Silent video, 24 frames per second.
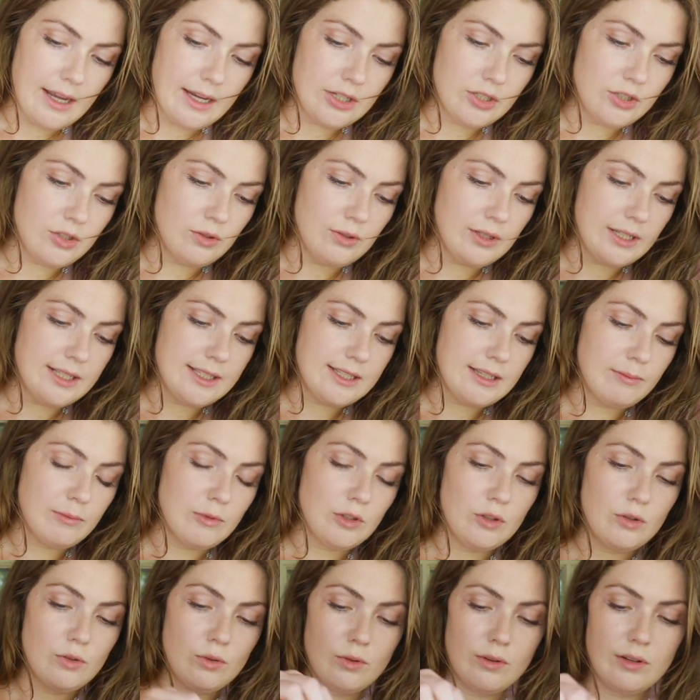I do need some
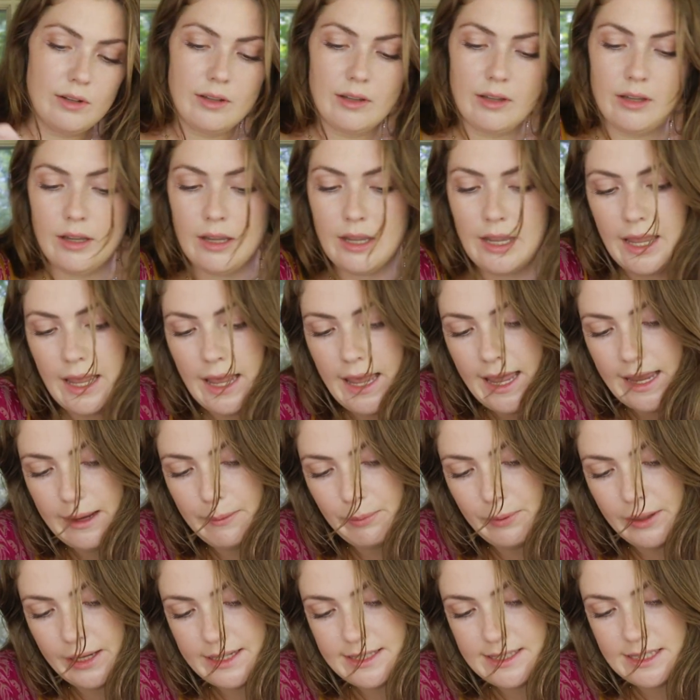new
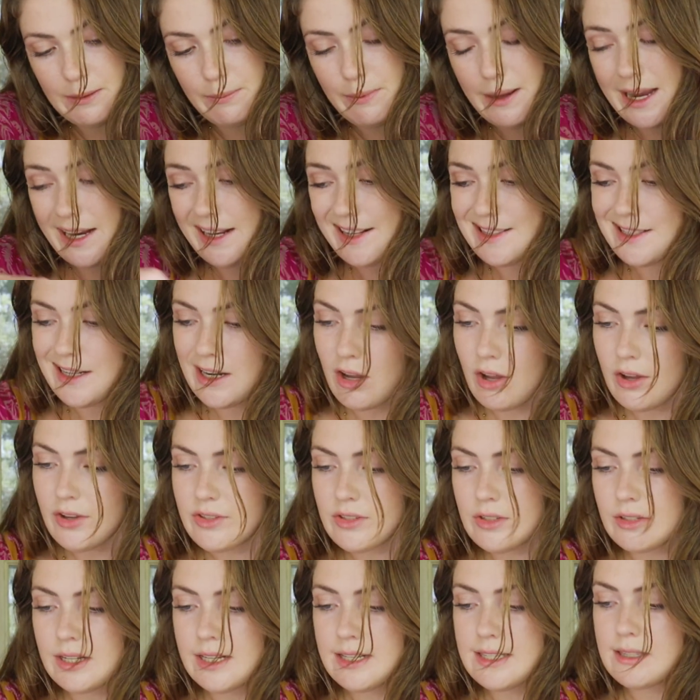eggplant seed packets, and I
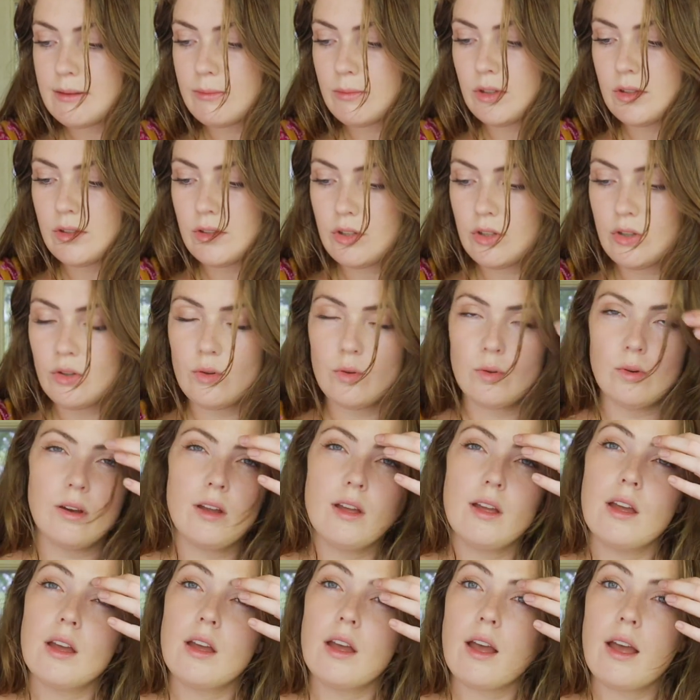also need some new
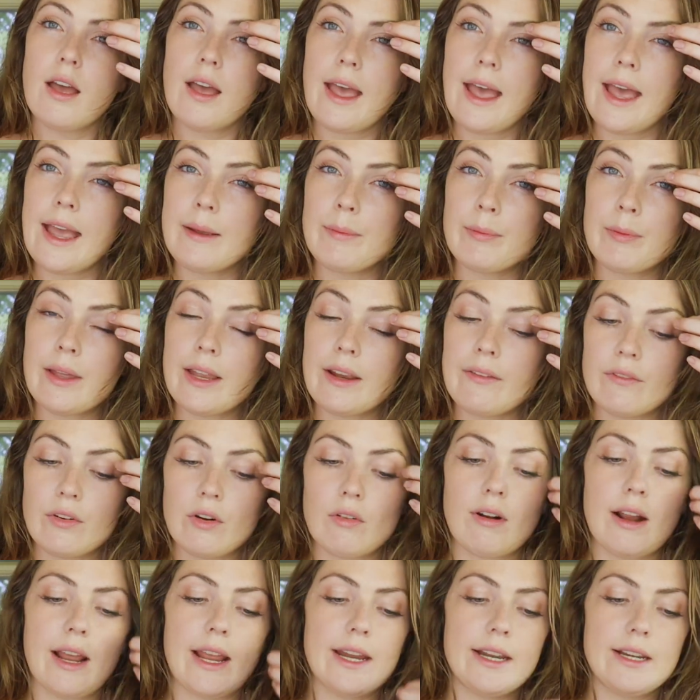eggplant
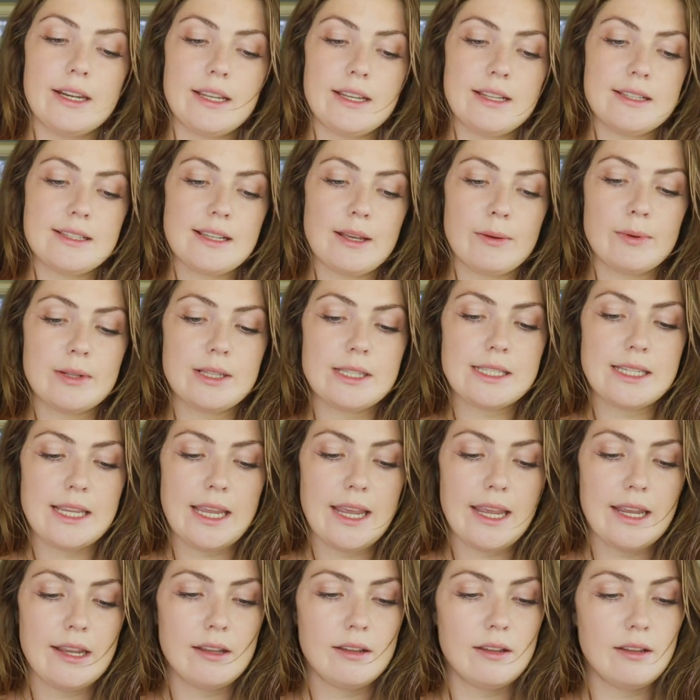varieties, I would
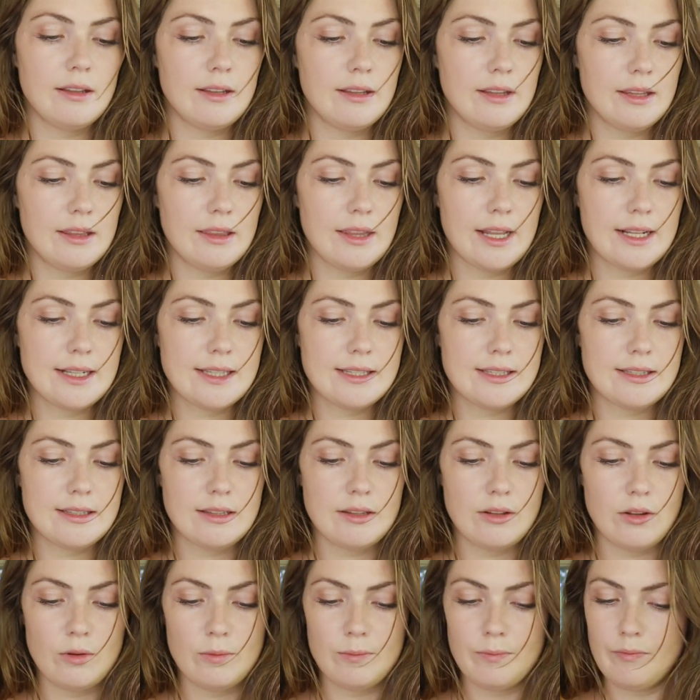say.
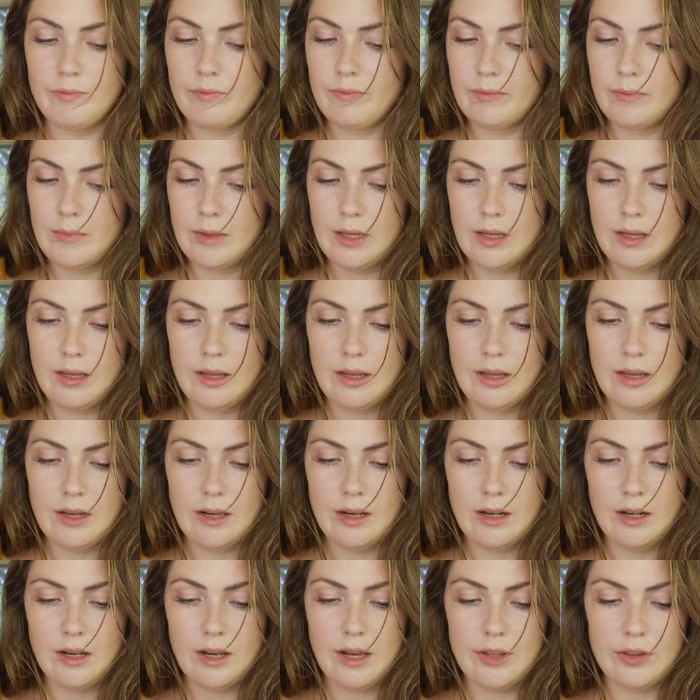That's, oh,
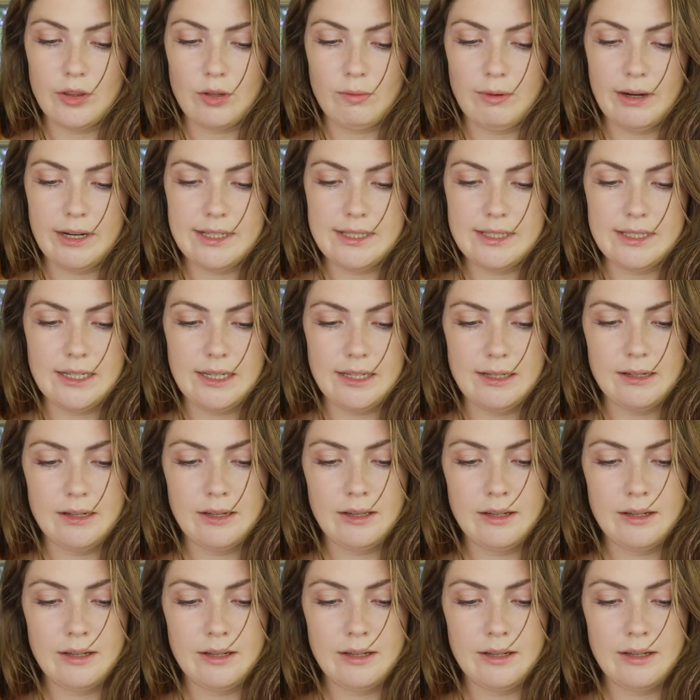not the right seed.